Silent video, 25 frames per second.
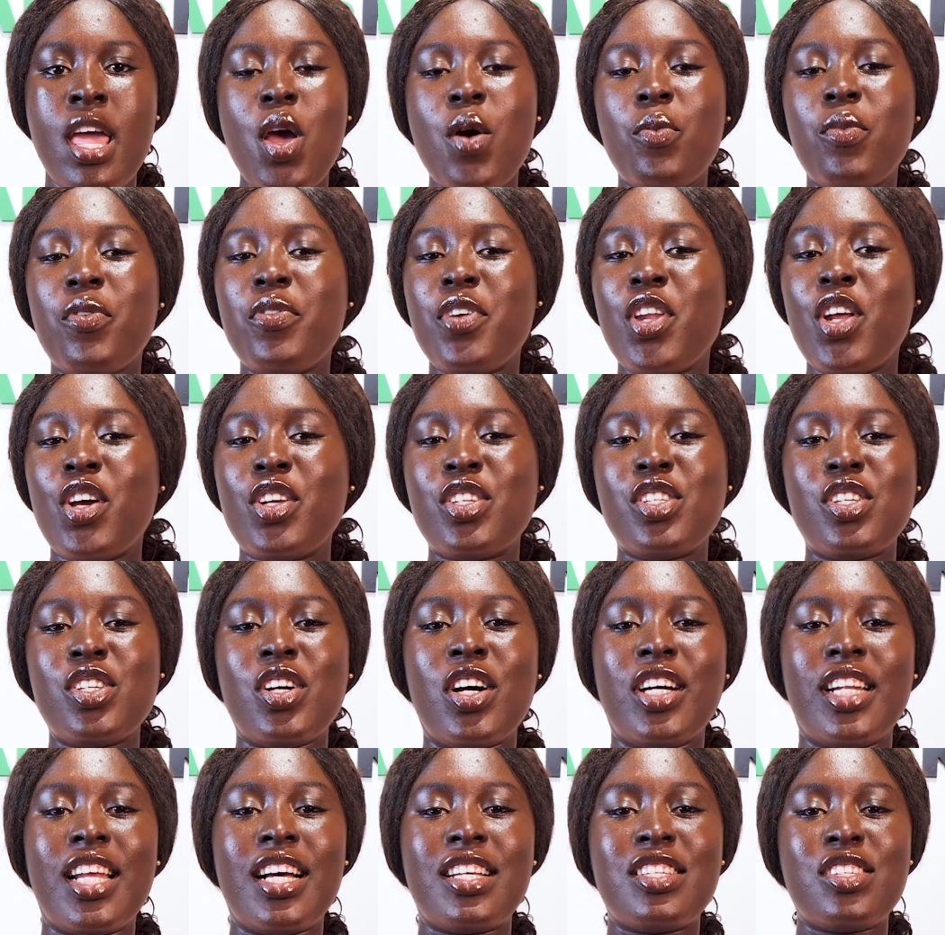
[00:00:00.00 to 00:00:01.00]
Moving on to
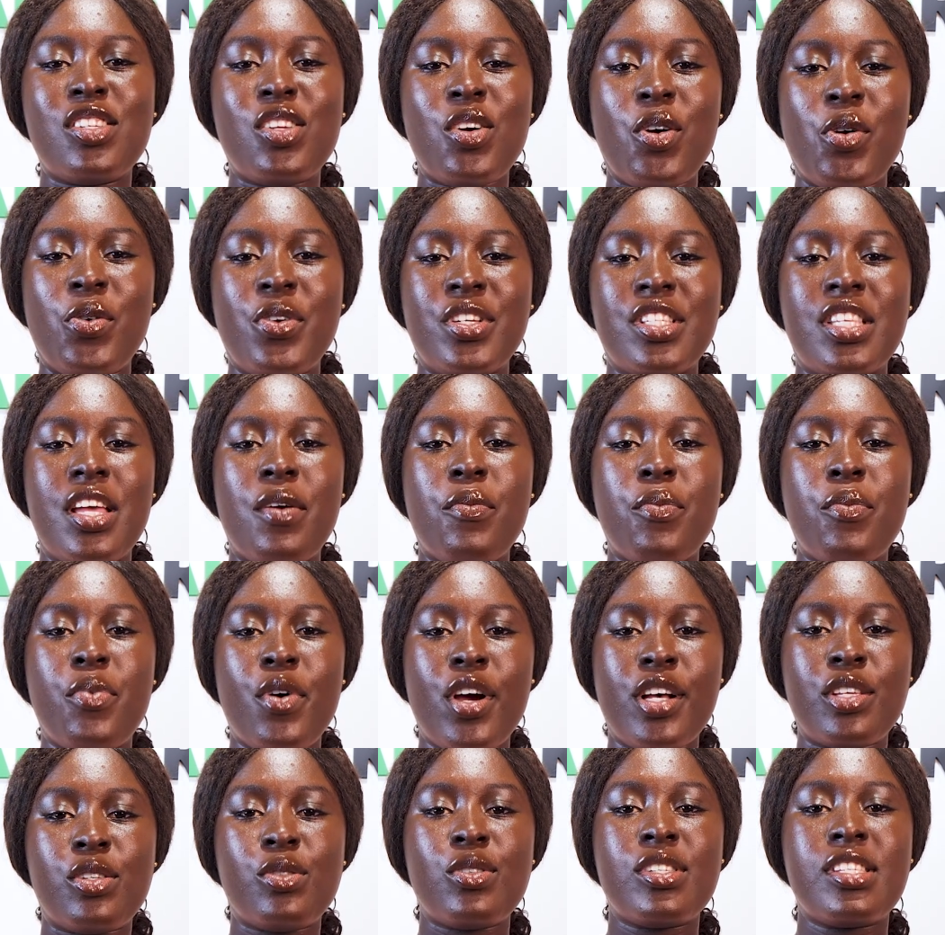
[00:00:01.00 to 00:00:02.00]
other stories, the
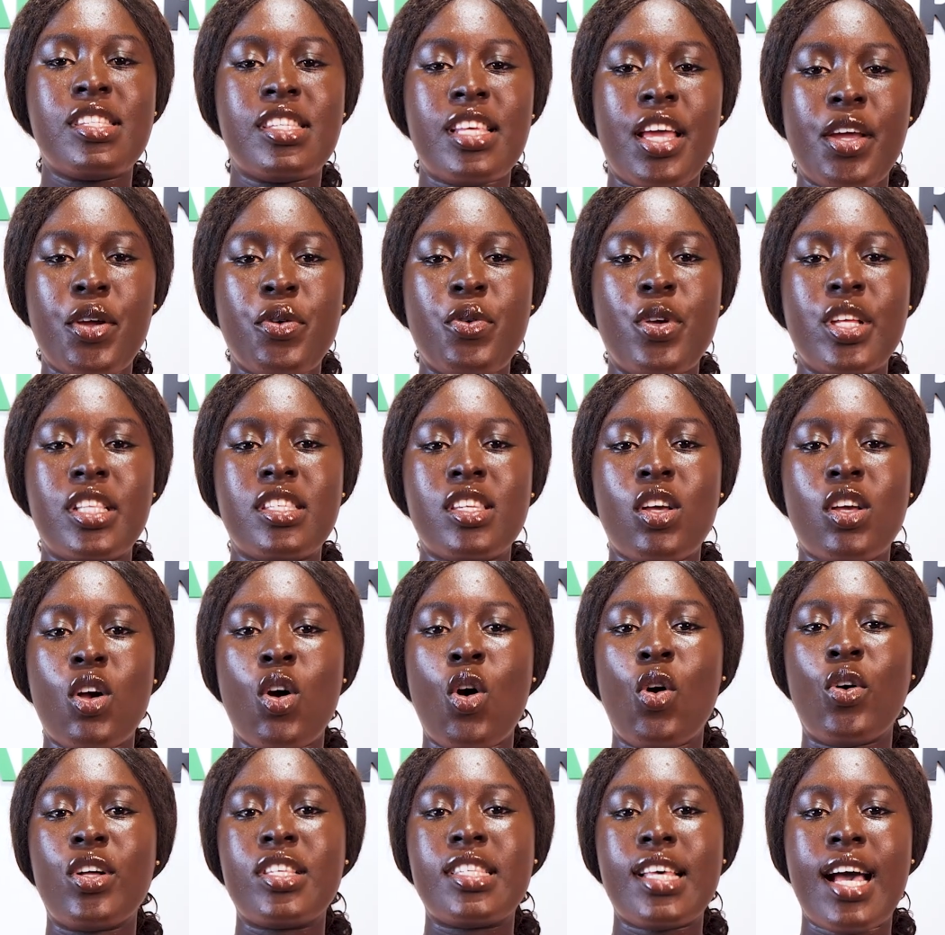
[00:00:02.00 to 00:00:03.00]
Impasso Secret
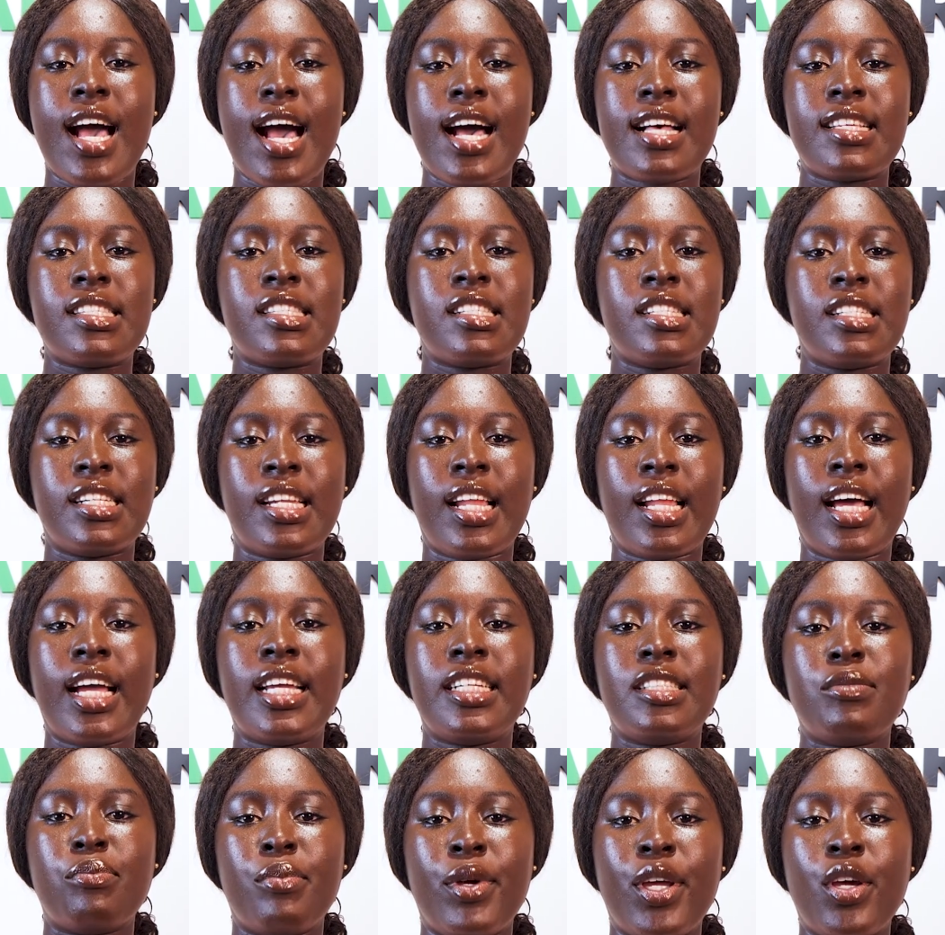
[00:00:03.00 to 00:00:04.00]
Court has
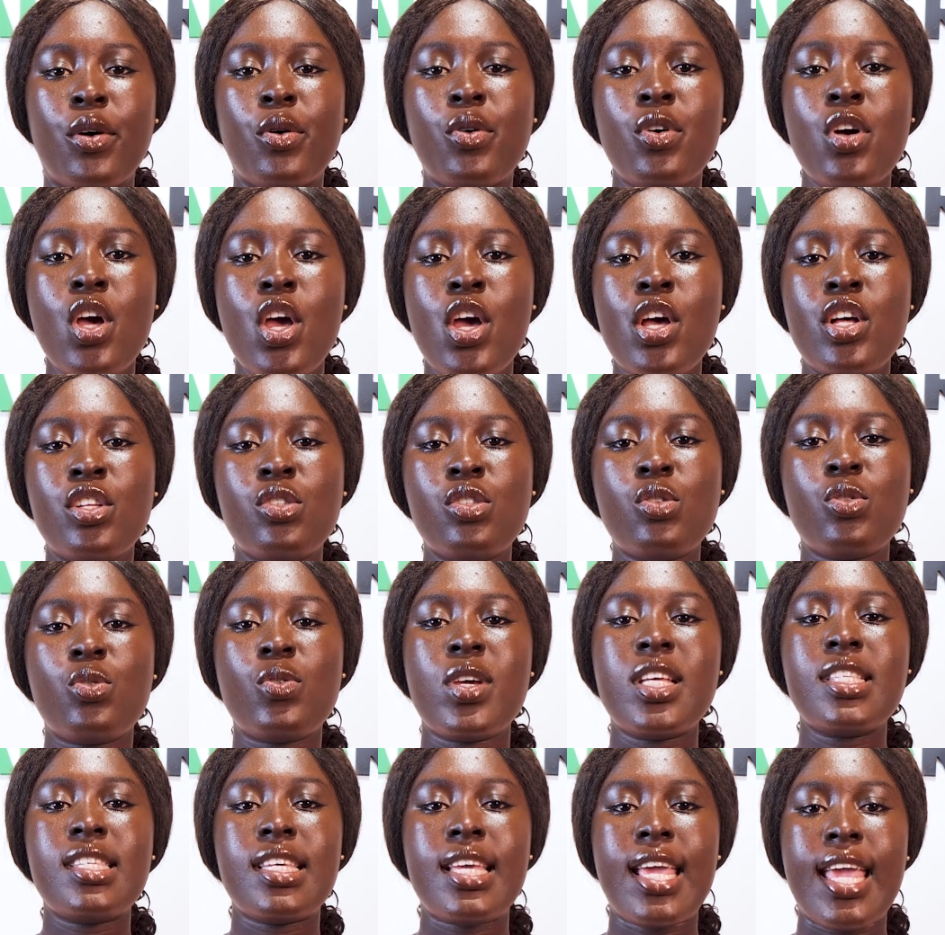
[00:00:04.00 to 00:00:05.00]
denied bail to
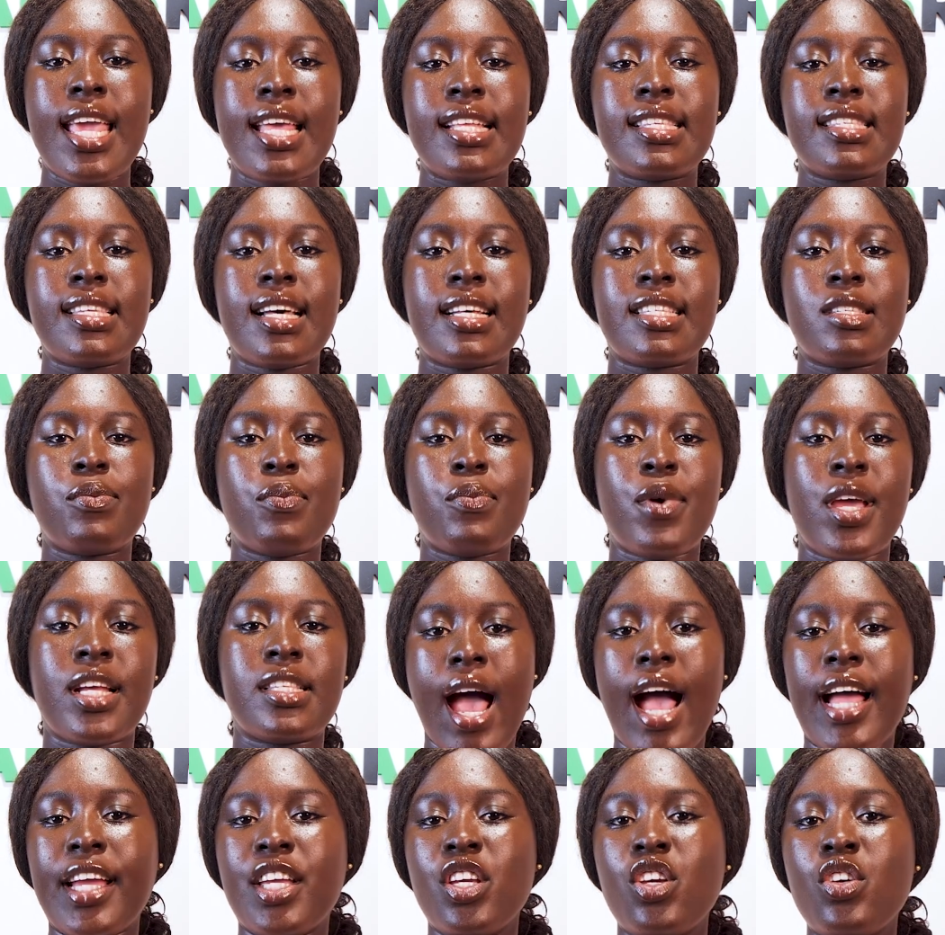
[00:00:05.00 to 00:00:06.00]
28 suspects
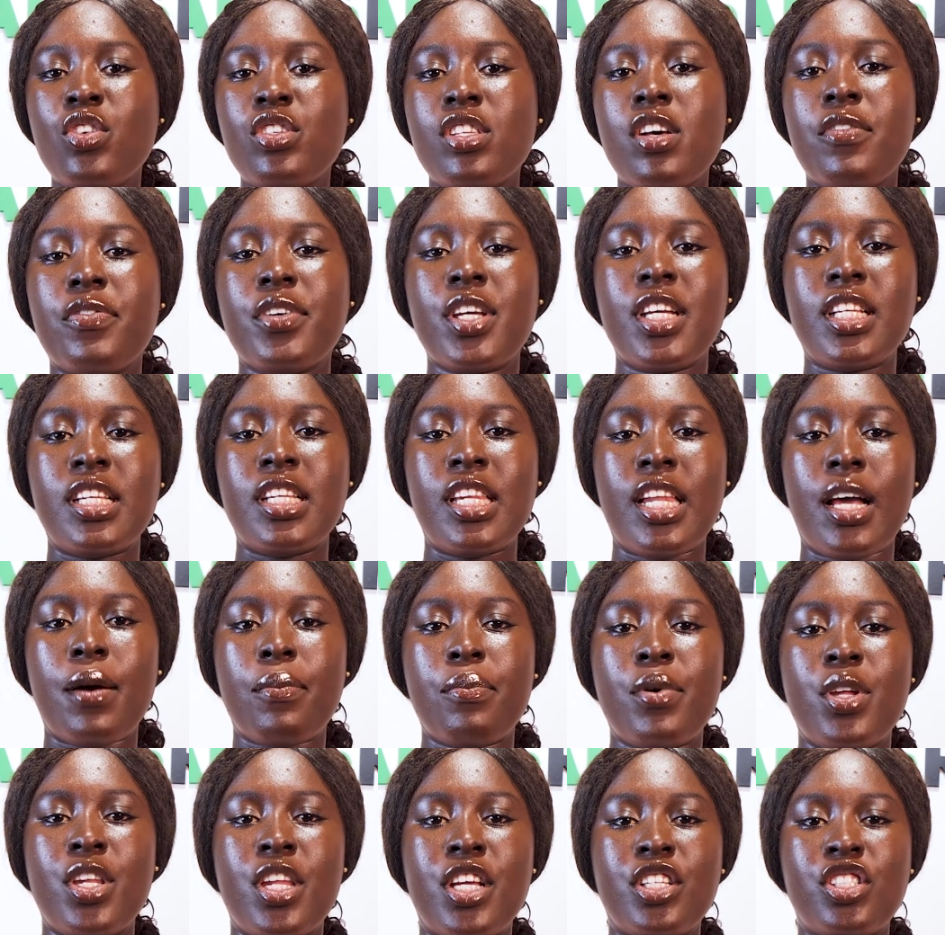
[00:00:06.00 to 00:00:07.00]
accused of
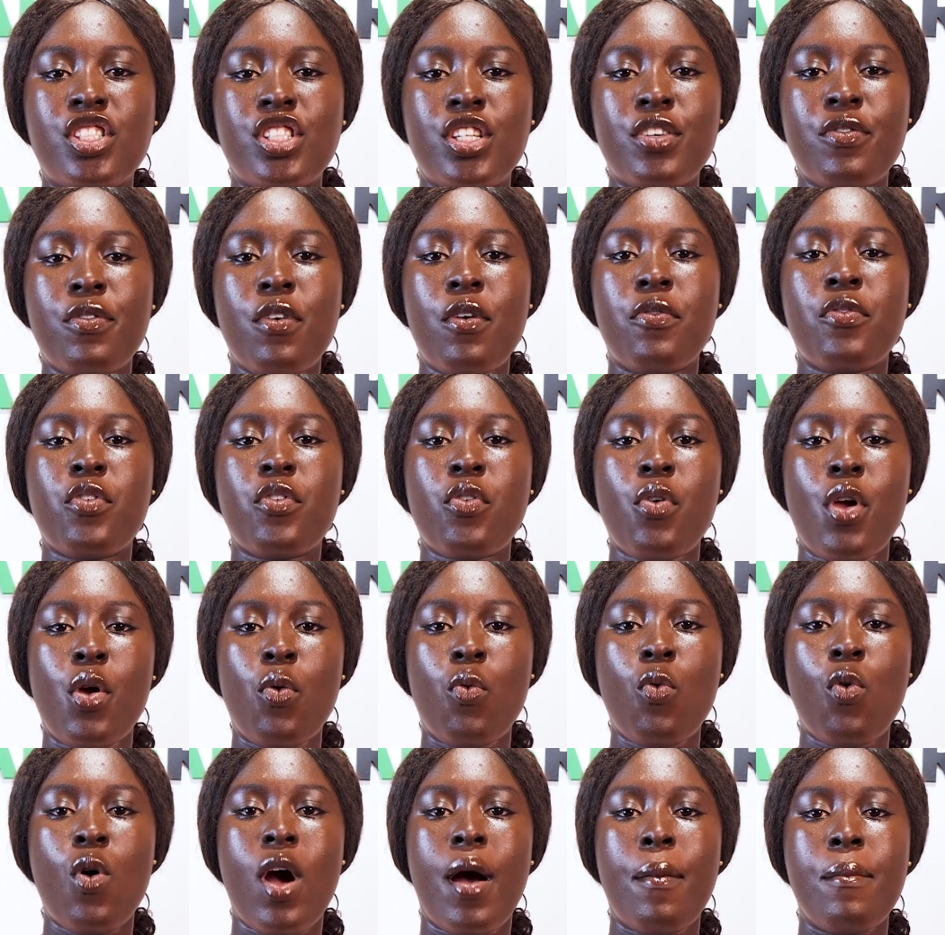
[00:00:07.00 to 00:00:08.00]
kidnapping the chief of
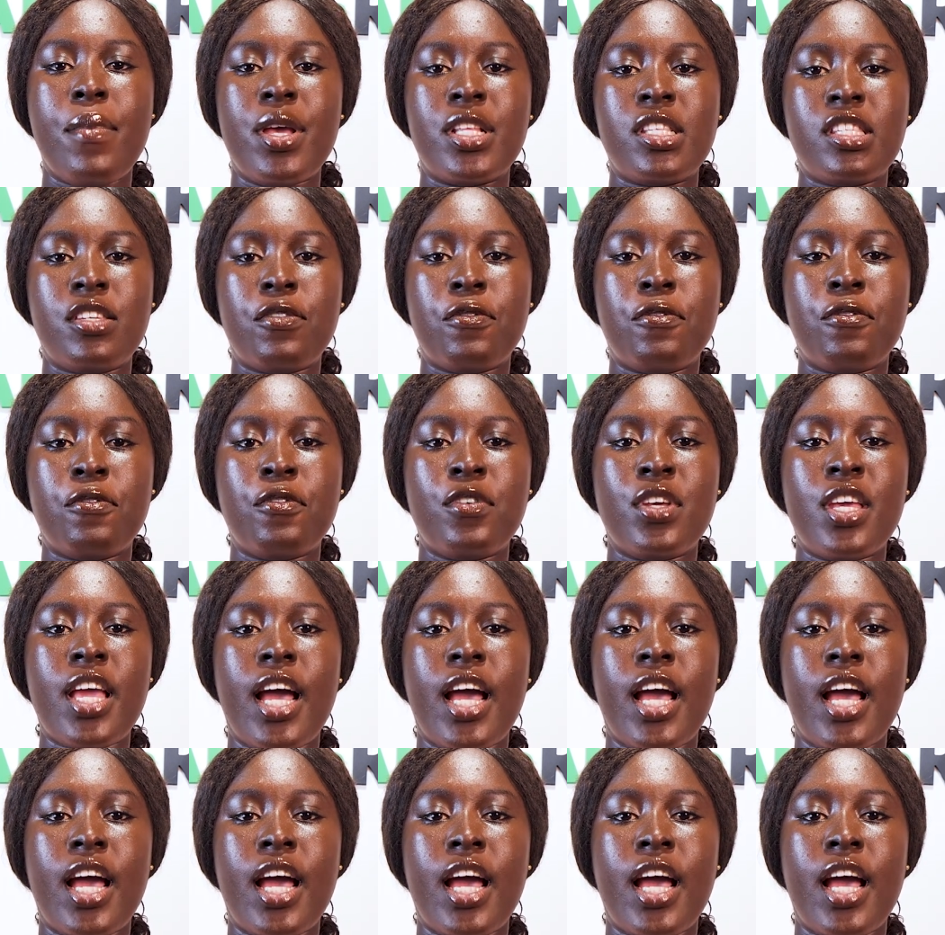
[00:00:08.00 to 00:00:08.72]
Kwewu Abetifi